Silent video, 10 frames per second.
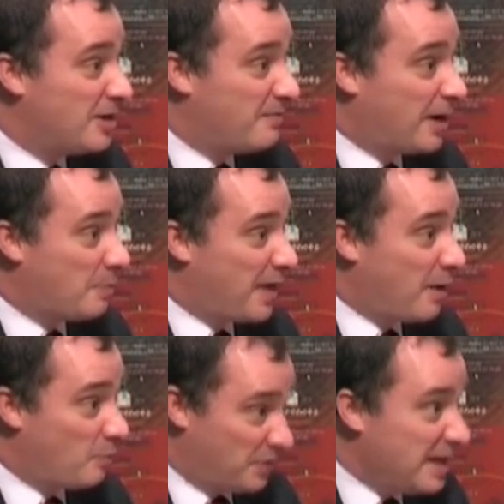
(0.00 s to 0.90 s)
develop
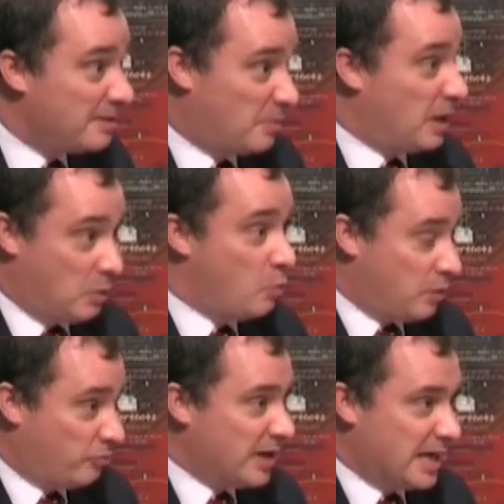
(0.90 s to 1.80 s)
that within,
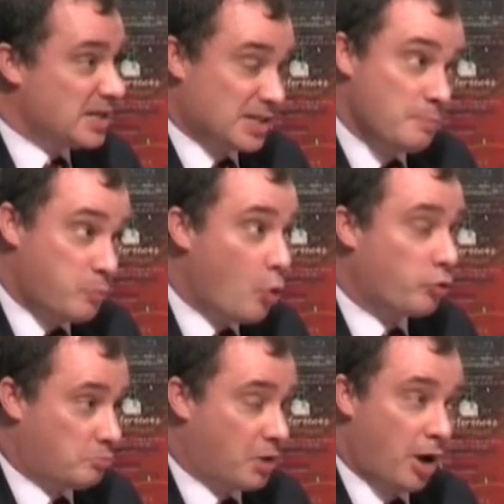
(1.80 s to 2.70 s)
well, really, it's an
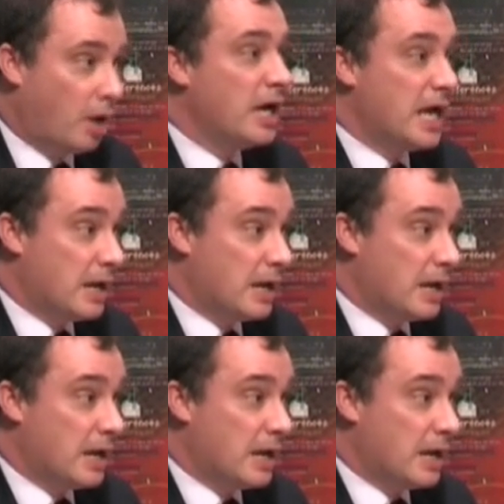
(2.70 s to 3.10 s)
important part.